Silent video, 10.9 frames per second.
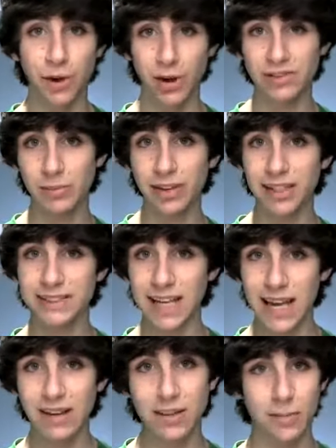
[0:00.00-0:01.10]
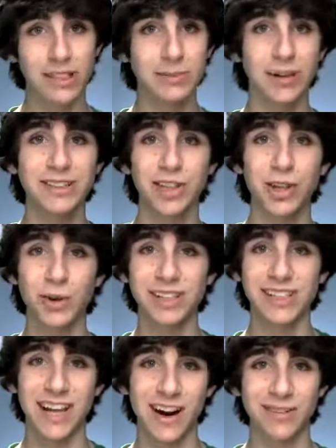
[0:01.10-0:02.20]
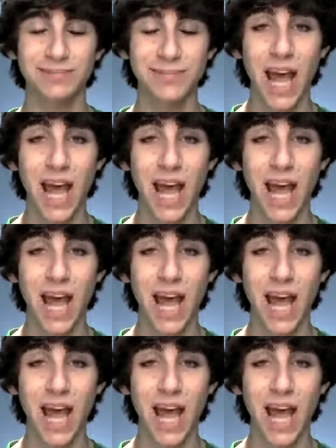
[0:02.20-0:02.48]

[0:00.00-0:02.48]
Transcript: if you have something to say, the best place to do it is there.